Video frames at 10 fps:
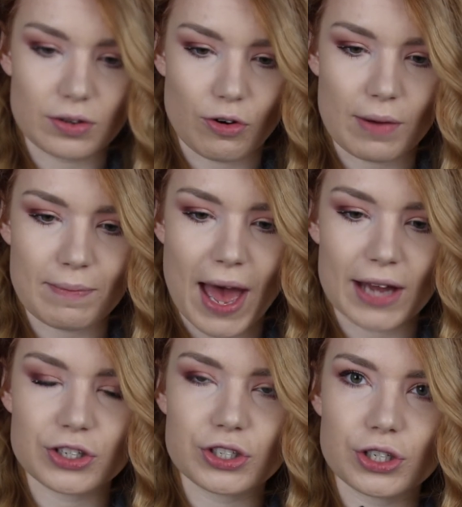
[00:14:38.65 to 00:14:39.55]
or a
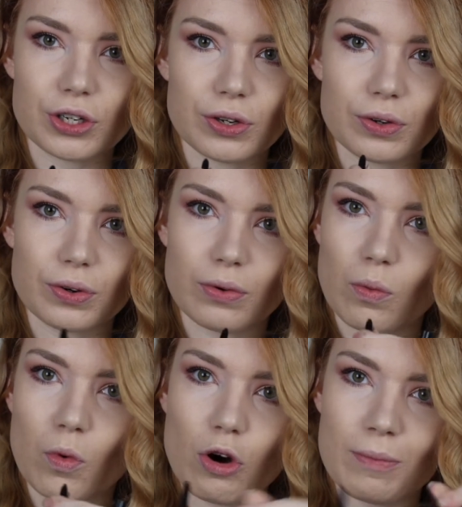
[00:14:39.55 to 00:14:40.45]
match to
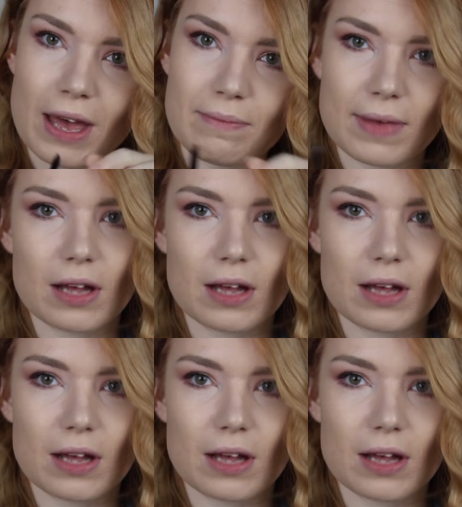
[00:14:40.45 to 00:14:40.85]
warm it and